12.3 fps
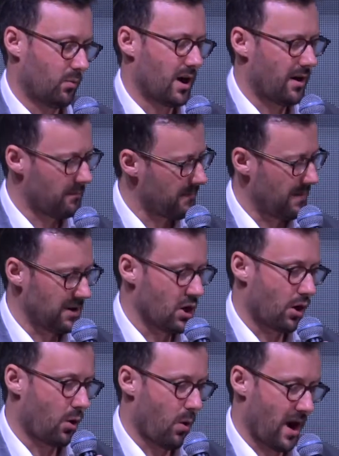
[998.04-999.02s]
Well, maybe
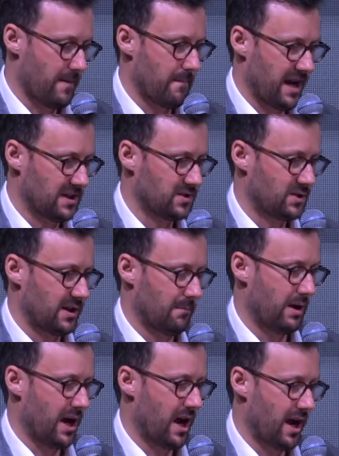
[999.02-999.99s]
not quite
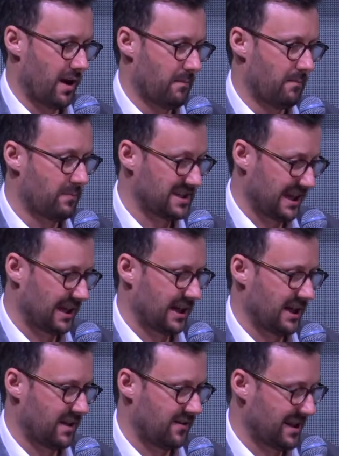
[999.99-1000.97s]
mainstream, but
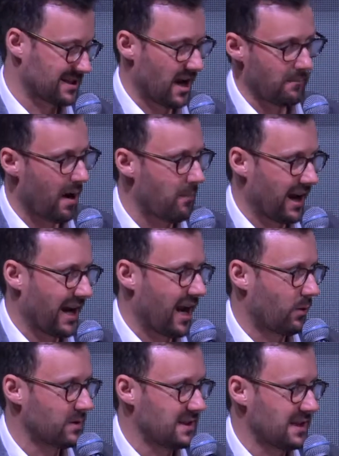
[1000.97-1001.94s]
particularly in things like public
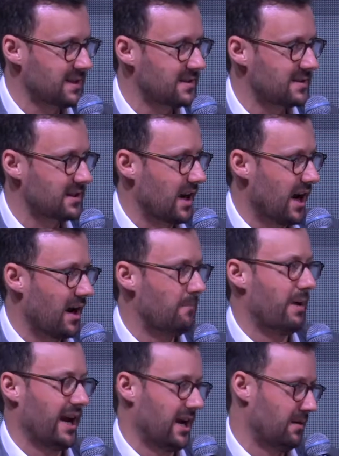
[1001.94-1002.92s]
equities.
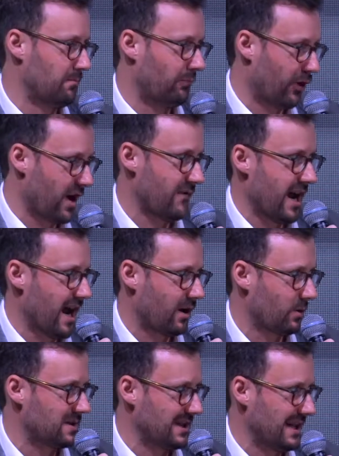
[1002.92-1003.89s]
But in private
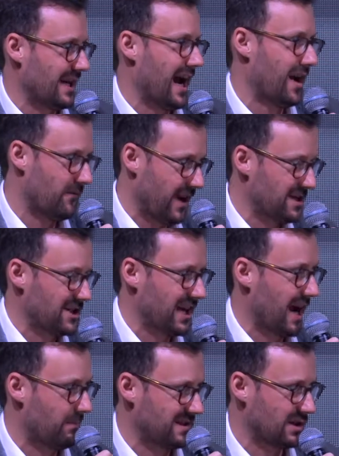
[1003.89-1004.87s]
equity and venture
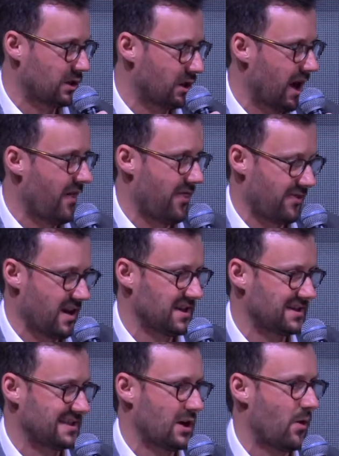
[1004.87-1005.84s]
capital,
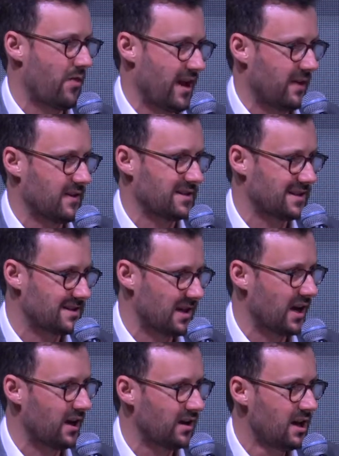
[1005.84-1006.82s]
I still think this
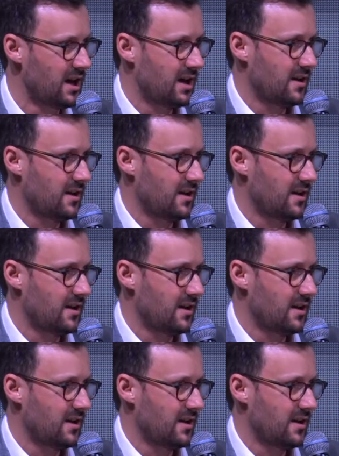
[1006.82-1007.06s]
is